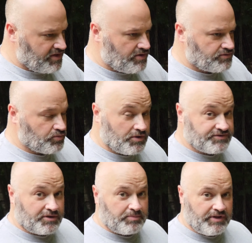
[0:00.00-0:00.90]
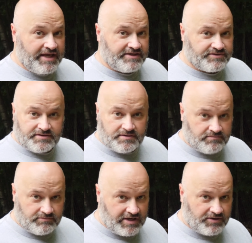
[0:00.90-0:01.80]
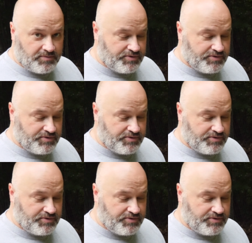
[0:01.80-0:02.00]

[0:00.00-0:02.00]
those. Once they're placed, they're in the